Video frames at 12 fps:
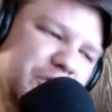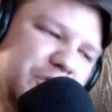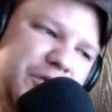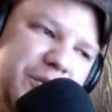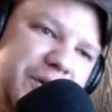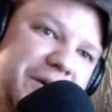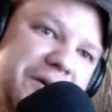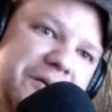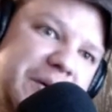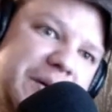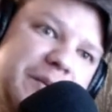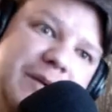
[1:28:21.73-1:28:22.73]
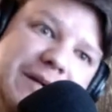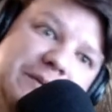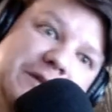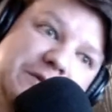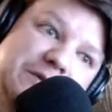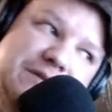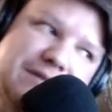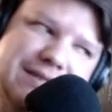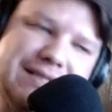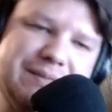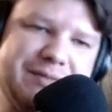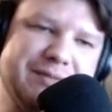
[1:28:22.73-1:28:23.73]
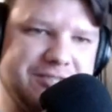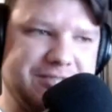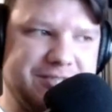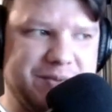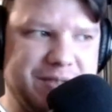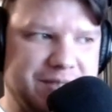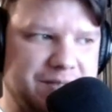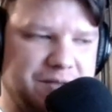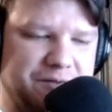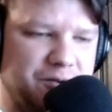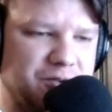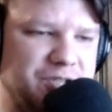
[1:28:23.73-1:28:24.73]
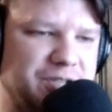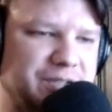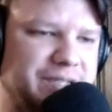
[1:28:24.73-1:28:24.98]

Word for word: We, we, we do know a lot about Joss Whedon, unfortunately.